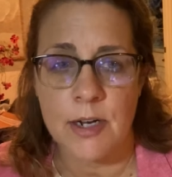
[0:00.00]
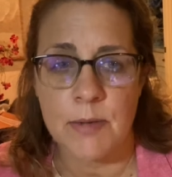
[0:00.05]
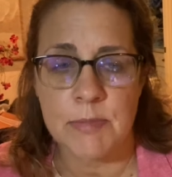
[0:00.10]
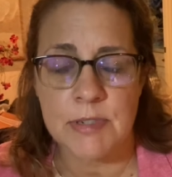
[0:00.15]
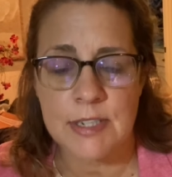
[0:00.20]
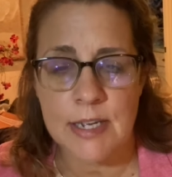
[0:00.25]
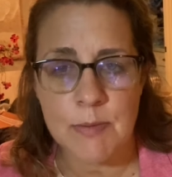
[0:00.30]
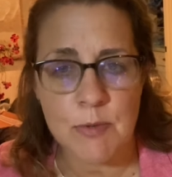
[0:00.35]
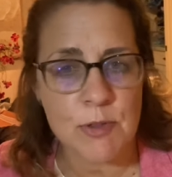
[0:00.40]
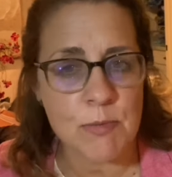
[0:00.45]

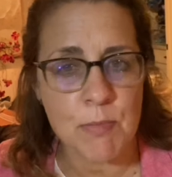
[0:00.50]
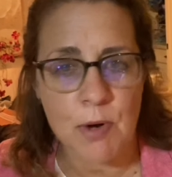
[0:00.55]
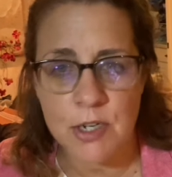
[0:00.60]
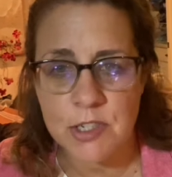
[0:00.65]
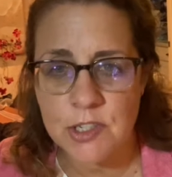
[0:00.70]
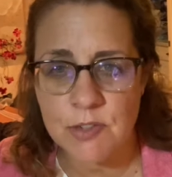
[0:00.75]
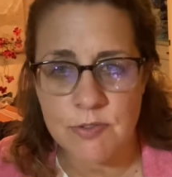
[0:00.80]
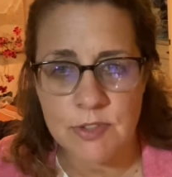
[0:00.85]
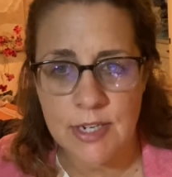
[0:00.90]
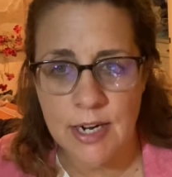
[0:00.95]
Same with
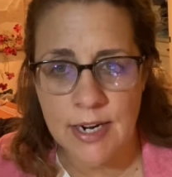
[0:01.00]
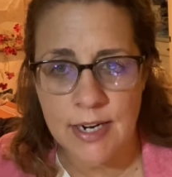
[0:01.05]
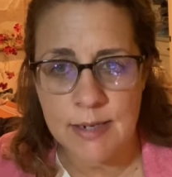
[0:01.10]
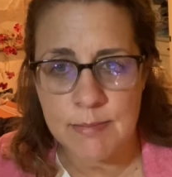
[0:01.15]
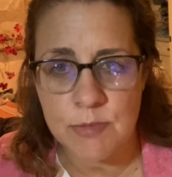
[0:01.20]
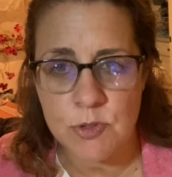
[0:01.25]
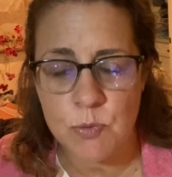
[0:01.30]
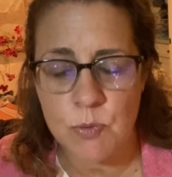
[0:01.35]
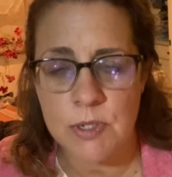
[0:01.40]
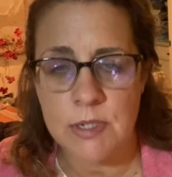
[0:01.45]
March of
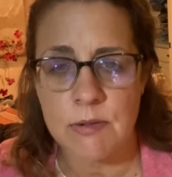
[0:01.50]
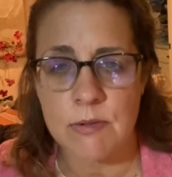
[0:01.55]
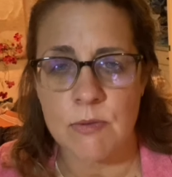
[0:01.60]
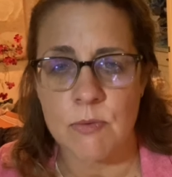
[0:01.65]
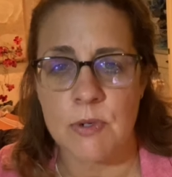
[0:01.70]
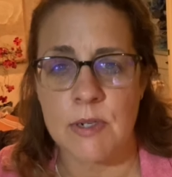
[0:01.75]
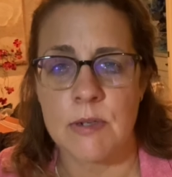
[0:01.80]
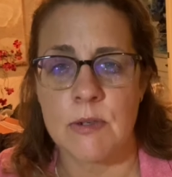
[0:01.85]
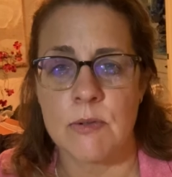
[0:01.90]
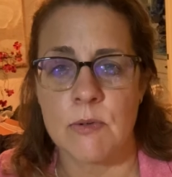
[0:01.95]
Dimes.
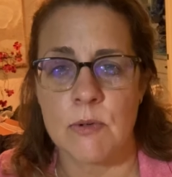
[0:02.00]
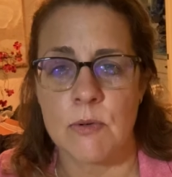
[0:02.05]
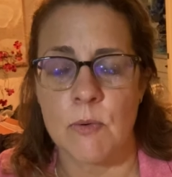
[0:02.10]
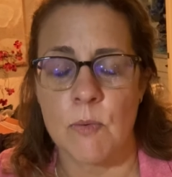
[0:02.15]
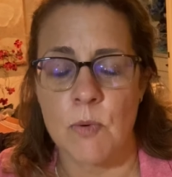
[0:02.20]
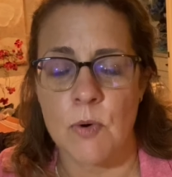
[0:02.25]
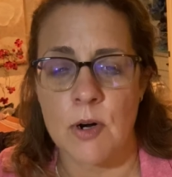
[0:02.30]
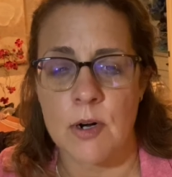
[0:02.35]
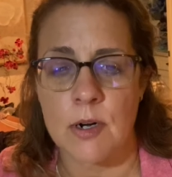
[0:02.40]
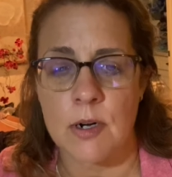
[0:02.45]
We
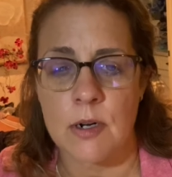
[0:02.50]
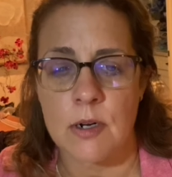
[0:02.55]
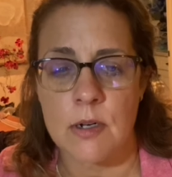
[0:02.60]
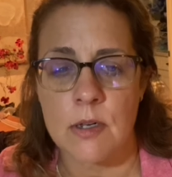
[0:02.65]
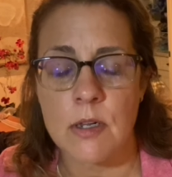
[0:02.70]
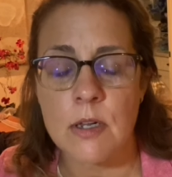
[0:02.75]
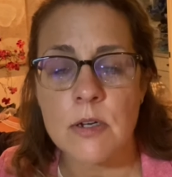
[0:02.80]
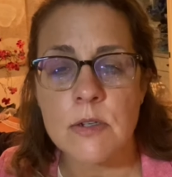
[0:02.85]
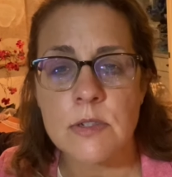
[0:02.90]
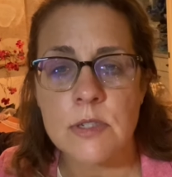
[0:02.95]
work
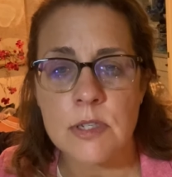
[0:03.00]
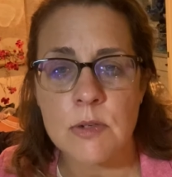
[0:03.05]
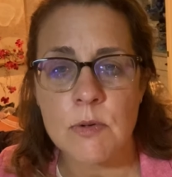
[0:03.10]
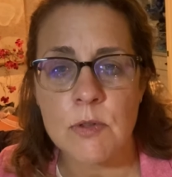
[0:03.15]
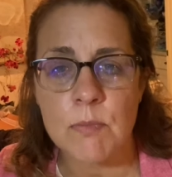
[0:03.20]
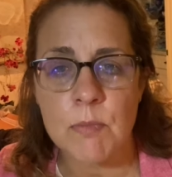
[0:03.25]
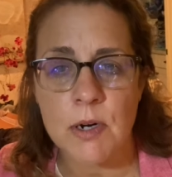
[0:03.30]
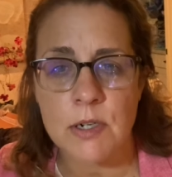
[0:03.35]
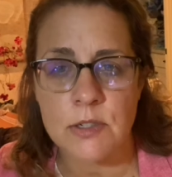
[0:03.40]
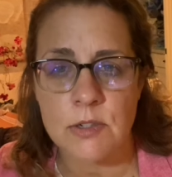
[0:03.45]
closely
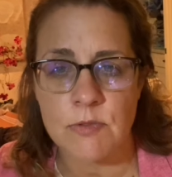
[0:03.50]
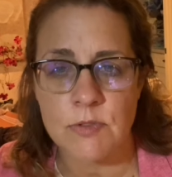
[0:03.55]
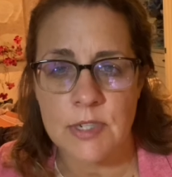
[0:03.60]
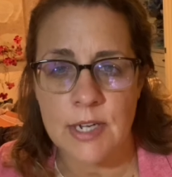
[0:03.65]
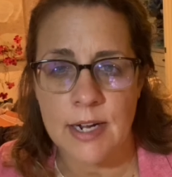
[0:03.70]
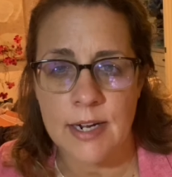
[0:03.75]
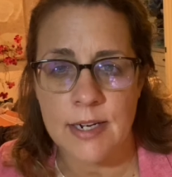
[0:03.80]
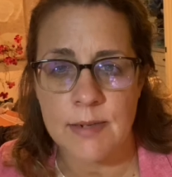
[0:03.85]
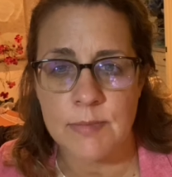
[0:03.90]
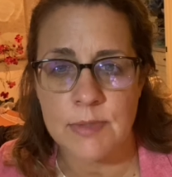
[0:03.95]
with March of
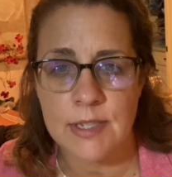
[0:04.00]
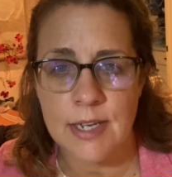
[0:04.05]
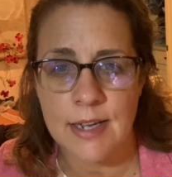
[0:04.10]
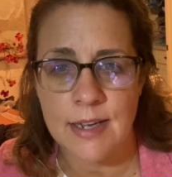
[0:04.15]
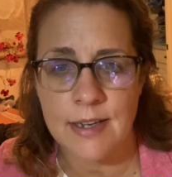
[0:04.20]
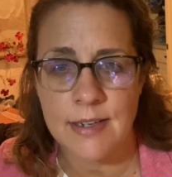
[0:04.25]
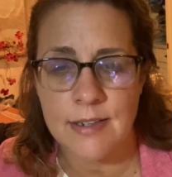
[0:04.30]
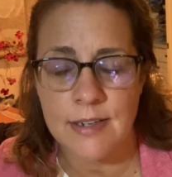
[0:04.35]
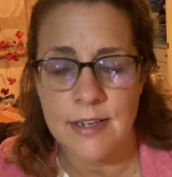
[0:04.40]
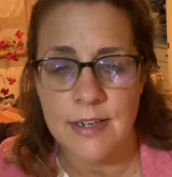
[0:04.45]
Dimes,
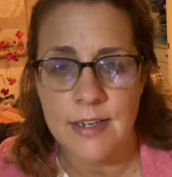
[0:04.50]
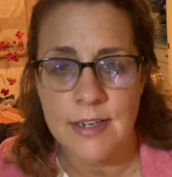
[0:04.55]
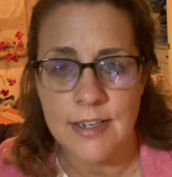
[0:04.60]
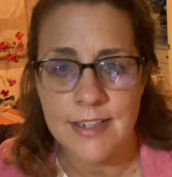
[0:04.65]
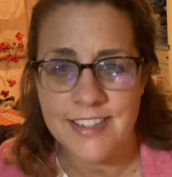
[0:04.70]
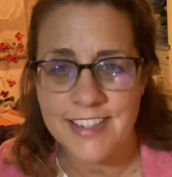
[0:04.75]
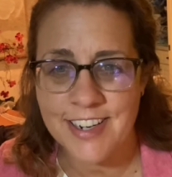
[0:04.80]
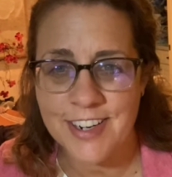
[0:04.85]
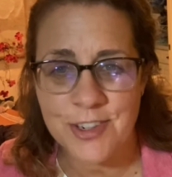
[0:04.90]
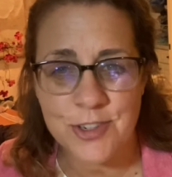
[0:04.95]
and
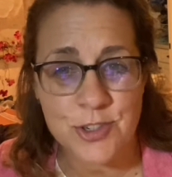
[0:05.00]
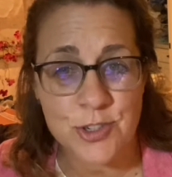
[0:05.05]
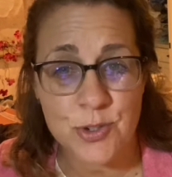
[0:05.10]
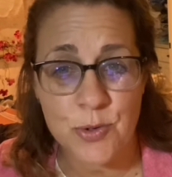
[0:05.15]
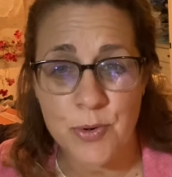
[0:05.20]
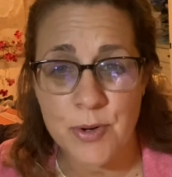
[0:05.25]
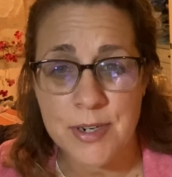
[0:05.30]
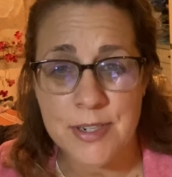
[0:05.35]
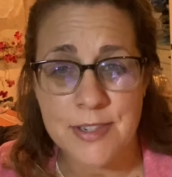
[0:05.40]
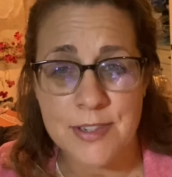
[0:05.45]
to hear
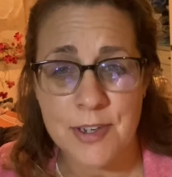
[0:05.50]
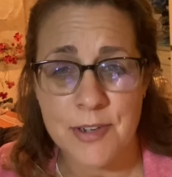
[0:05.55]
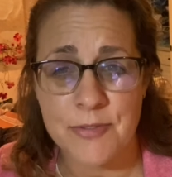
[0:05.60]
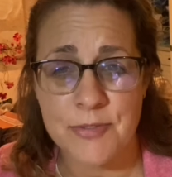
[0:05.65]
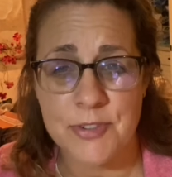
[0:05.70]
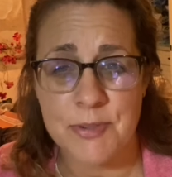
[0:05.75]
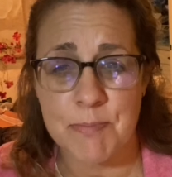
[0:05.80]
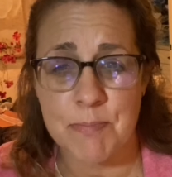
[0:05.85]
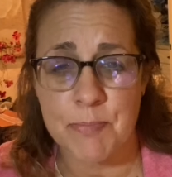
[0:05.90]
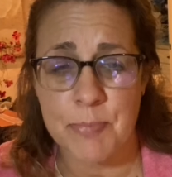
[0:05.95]
stories
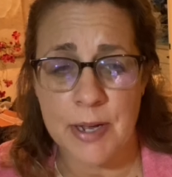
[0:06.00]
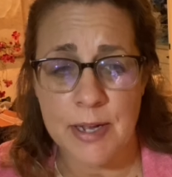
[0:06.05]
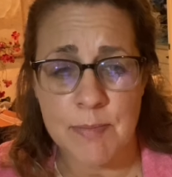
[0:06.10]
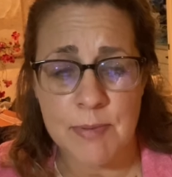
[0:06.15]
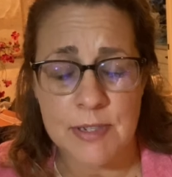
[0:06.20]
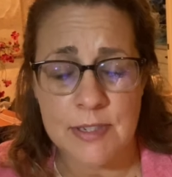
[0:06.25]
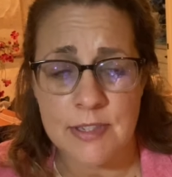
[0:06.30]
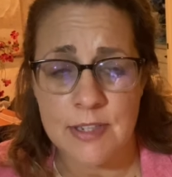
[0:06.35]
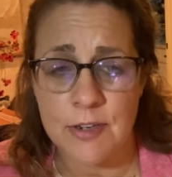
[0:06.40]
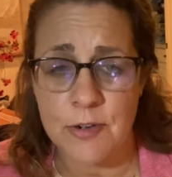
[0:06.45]
of
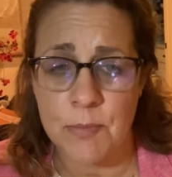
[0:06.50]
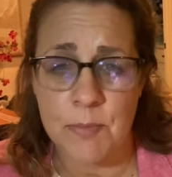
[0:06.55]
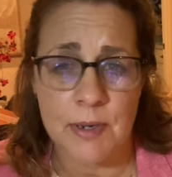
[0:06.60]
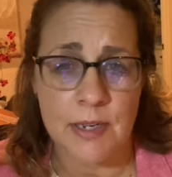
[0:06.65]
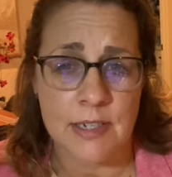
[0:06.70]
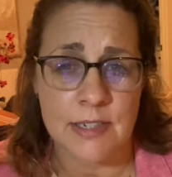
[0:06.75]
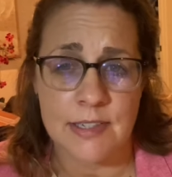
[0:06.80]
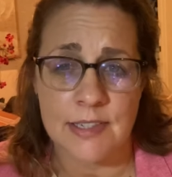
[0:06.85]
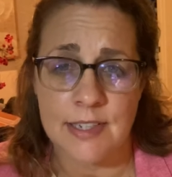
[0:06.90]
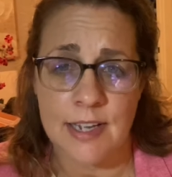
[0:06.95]
babies that are
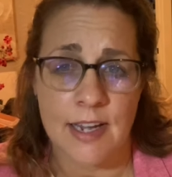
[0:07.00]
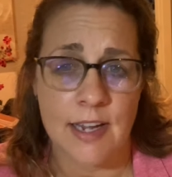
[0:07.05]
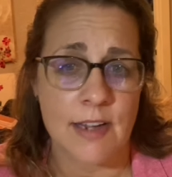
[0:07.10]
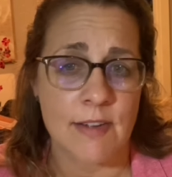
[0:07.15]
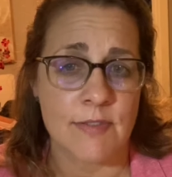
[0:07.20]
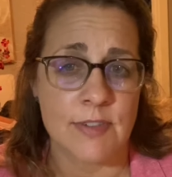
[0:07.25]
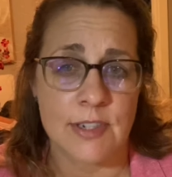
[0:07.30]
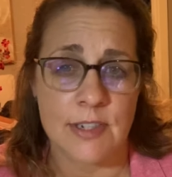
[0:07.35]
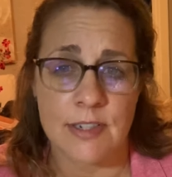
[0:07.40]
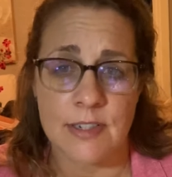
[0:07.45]
being
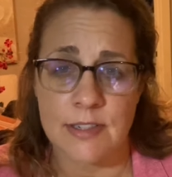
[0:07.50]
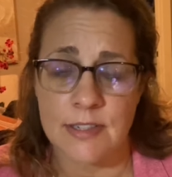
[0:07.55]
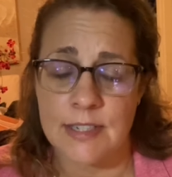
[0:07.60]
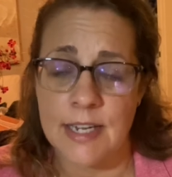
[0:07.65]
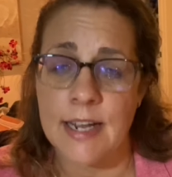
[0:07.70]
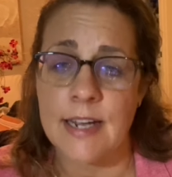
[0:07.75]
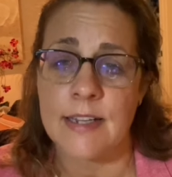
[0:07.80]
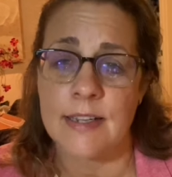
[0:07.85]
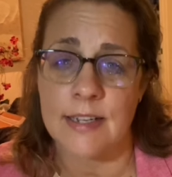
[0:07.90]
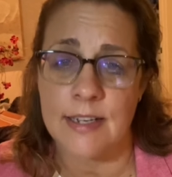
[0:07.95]
saved
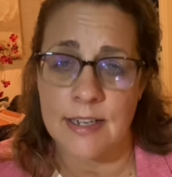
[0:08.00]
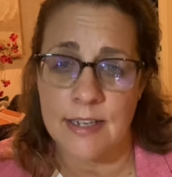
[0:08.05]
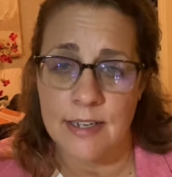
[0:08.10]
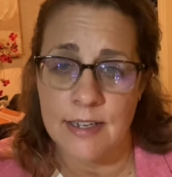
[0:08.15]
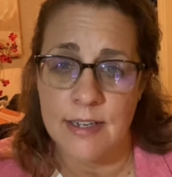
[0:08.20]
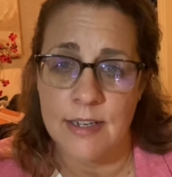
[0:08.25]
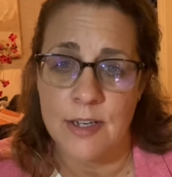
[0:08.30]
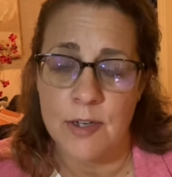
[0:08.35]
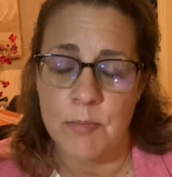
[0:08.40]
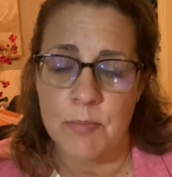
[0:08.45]
daily
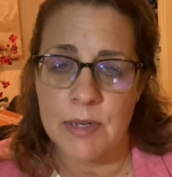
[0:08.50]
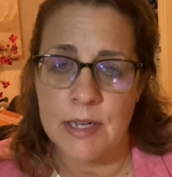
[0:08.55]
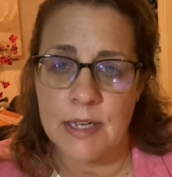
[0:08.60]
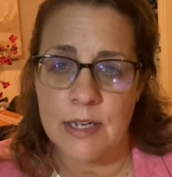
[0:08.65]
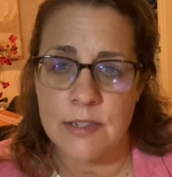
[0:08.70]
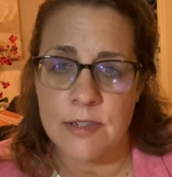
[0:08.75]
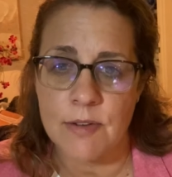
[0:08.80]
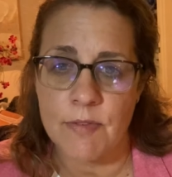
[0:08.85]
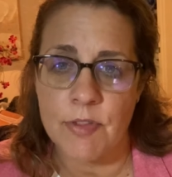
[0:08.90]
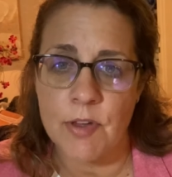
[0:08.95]

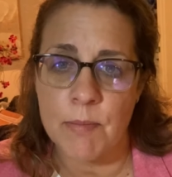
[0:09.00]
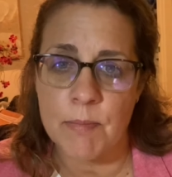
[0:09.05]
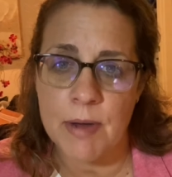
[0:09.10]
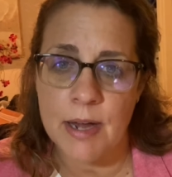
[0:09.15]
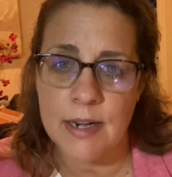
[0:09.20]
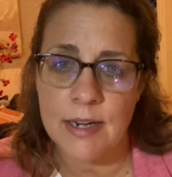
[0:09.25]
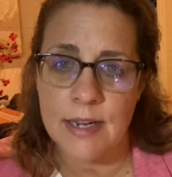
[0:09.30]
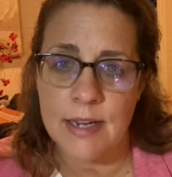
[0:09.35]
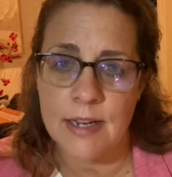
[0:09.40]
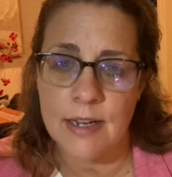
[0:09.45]
because of the
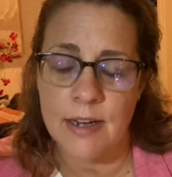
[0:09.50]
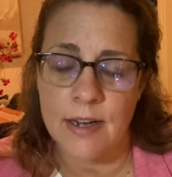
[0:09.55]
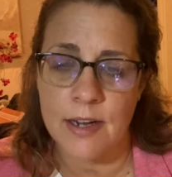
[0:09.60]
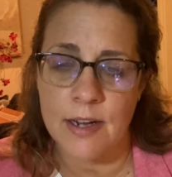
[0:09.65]
money,